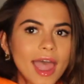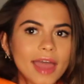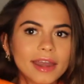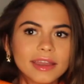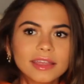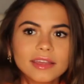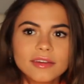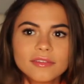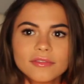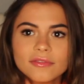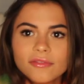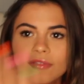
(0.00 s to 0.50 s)

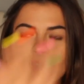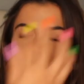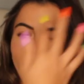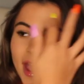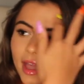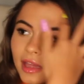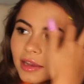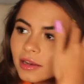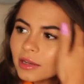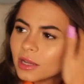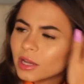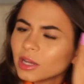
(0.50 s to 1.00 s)
any
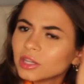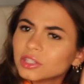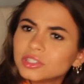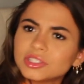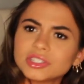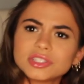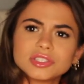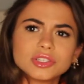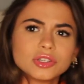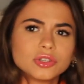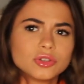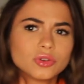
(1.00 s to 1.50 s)
event, uh,
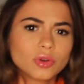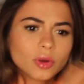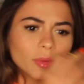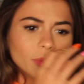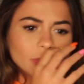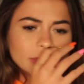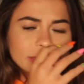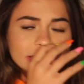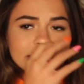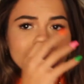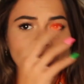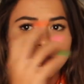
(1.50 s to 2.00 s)
just a
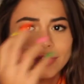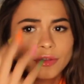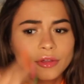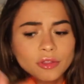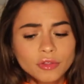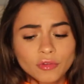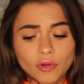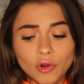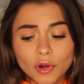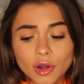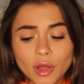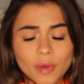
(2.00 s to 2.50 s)
normal day. You
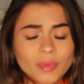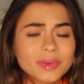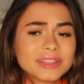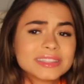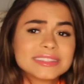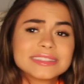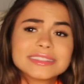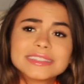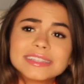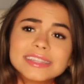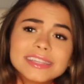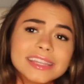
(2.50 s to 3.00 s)
could throw it on
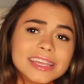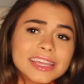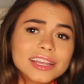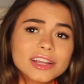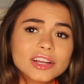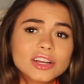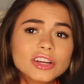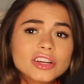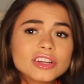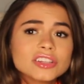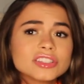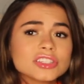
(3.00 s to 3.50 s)
with
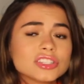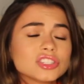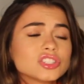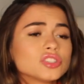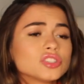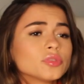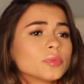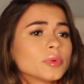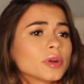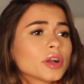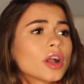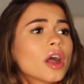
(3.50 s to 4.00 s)
sneakers. It's
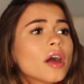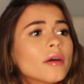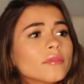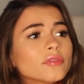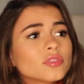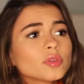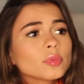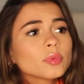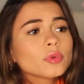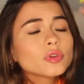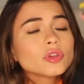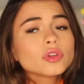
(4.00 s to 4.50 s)
super
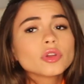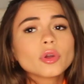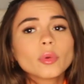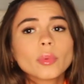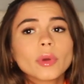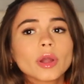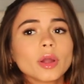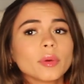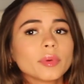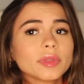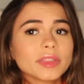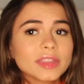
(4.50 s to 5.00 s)
comfortable. You could
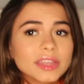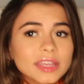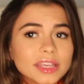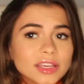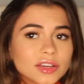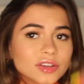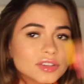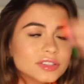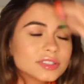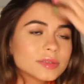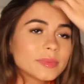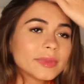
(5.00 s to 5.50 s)
wear it with
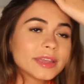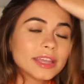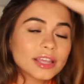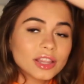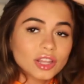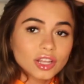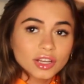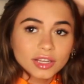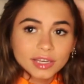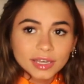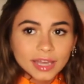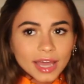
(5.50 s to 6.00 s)
heels and make it
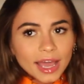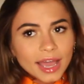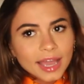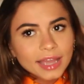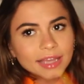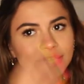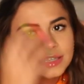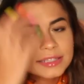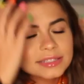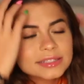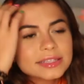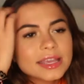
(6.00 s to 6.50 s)
look
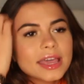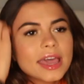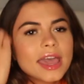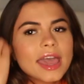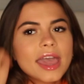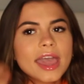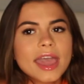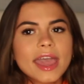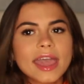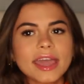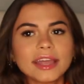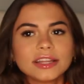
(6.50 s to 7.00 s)
nice.
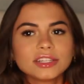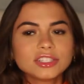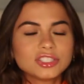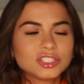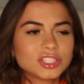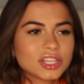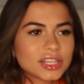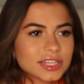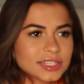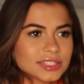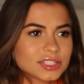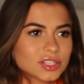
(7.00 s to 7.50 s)
It's
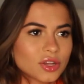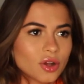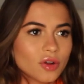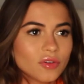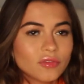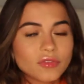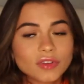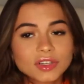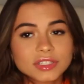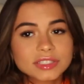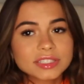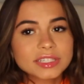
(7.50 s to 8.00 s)
just so
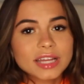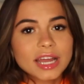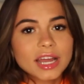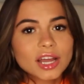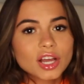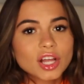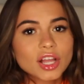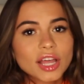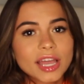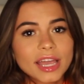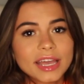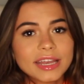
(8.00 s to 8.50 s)

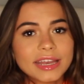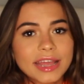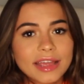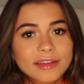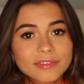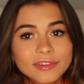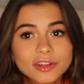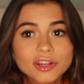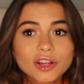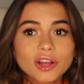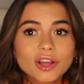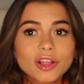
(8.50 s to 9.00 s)
versatile, and
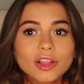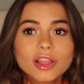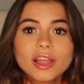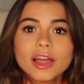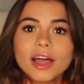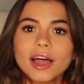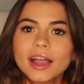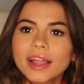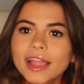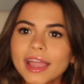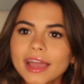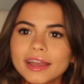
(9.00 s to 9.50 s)
every girl,
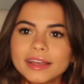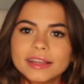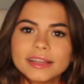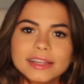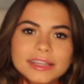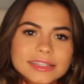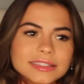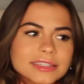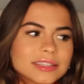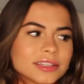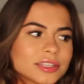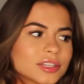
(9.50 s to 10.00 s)
again,
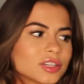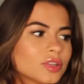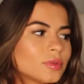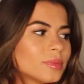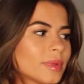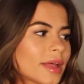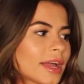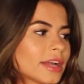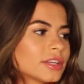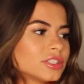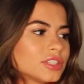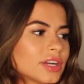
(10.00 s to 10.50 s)
needs a little
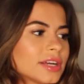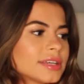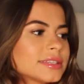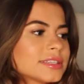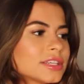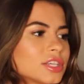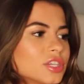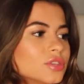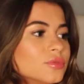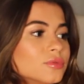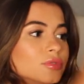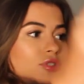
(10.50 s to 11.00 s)
black dress.
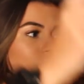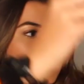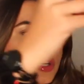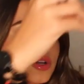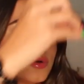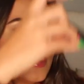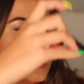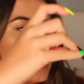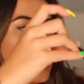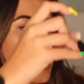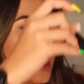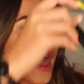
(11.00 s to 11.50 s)
Like, you
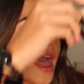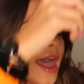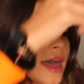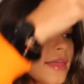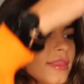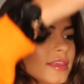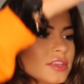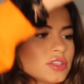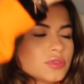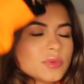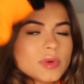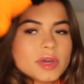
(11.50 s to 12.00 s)
do. And
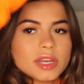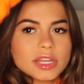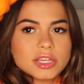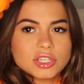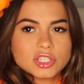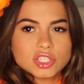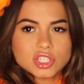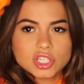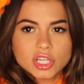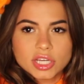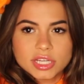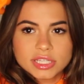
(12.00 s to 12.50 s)
this one
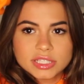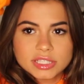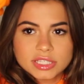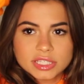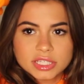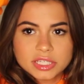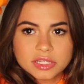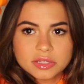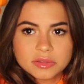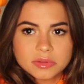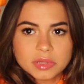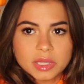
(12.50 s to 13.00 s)
is
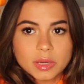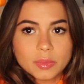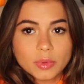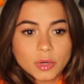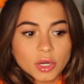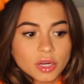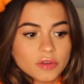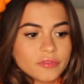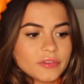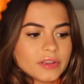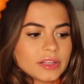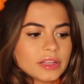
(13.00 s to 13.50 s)
just the
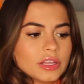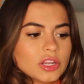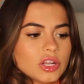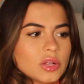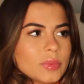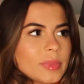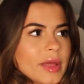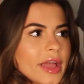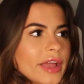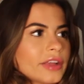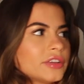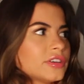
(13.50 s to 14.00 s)
perfect little
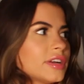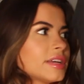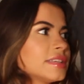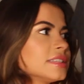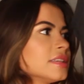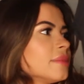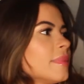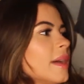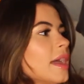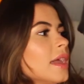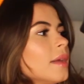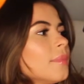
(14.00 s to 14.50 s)
black dress,
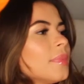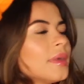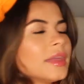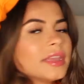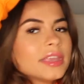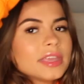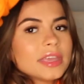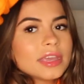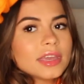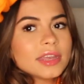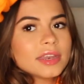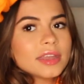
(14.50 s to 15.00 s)
in my
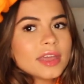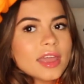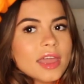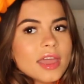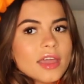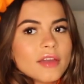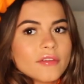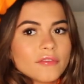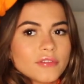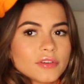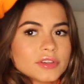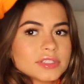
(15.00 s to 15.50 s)
opinion,
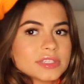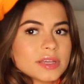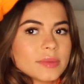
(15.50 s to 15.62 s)
for